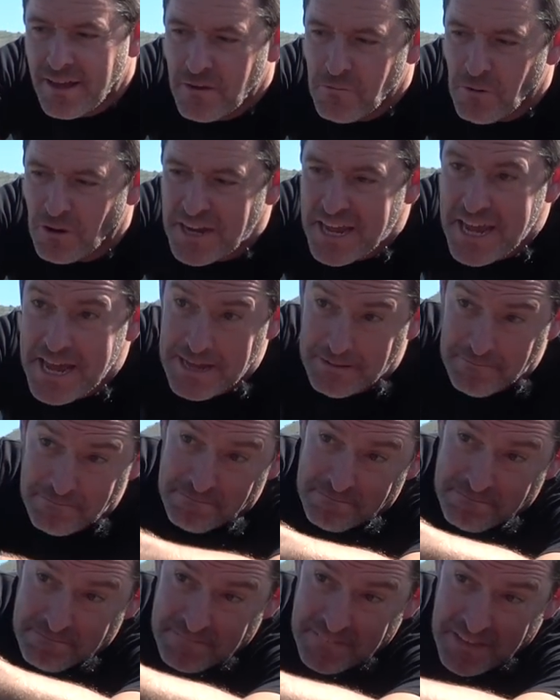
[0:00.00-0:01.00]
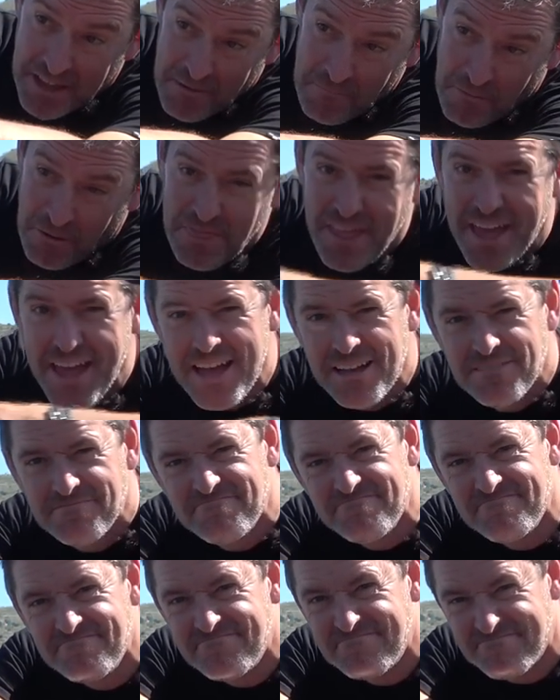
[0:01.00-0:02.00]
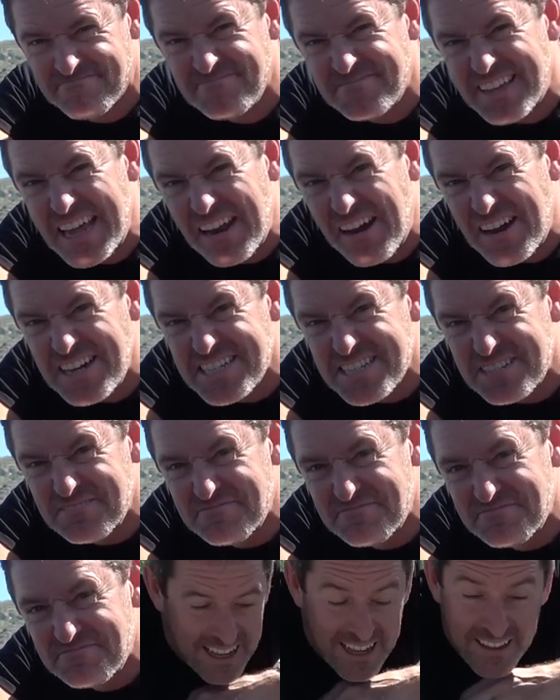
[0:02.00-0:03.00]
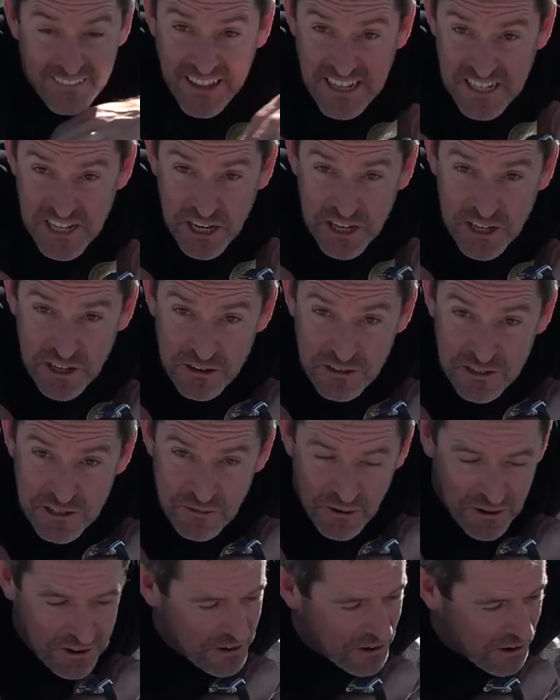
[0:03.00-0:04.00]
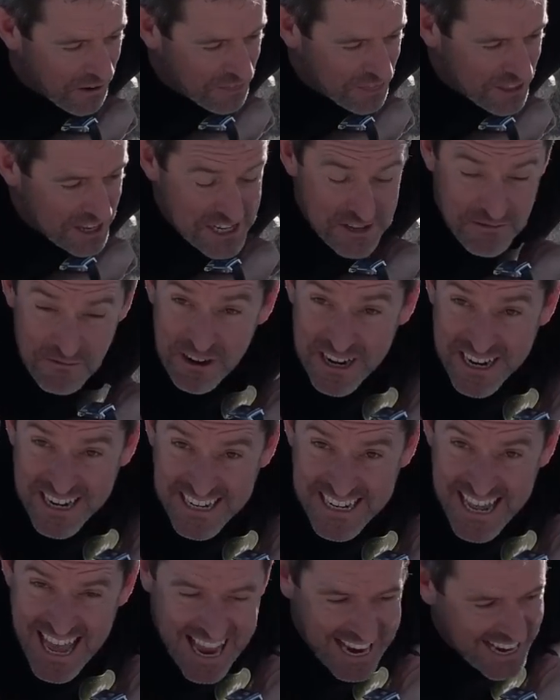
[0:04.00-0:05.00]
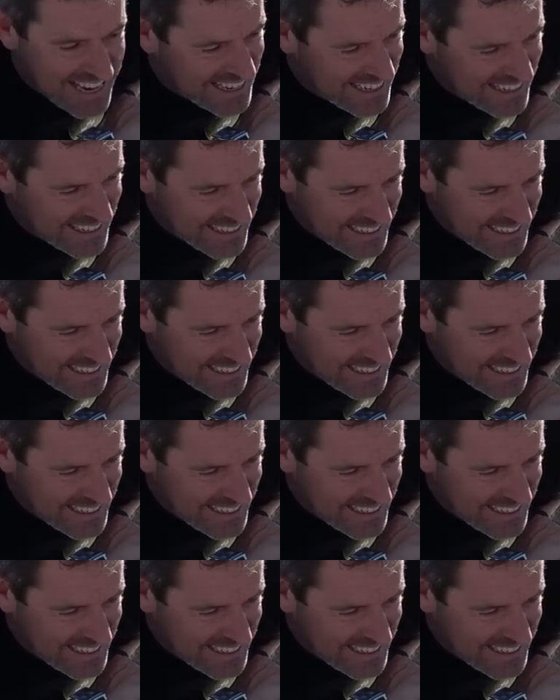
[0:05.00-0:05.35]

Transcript: One here and one there, they're nice. there's a huge one on this rear deck.